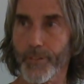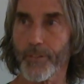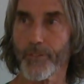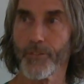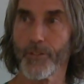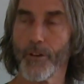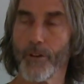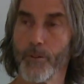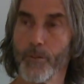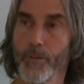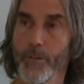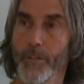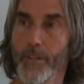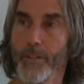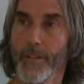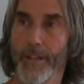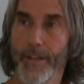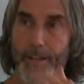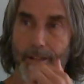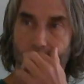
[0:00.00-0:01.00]
So
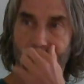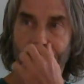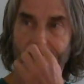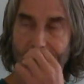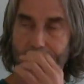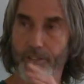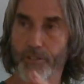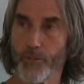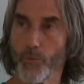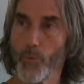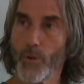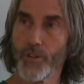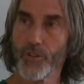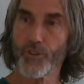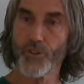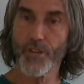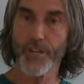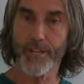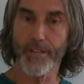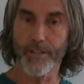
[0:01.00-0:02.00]
it's like
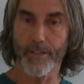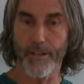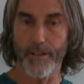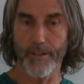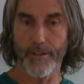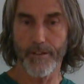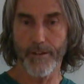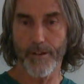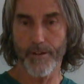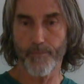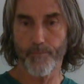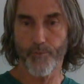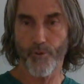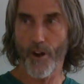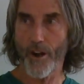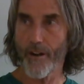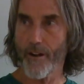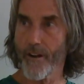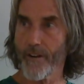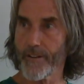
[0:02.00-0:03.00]
switching
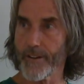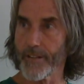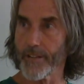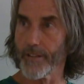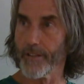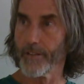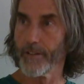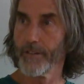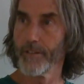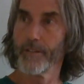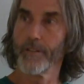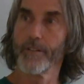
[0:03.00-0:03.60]
priority.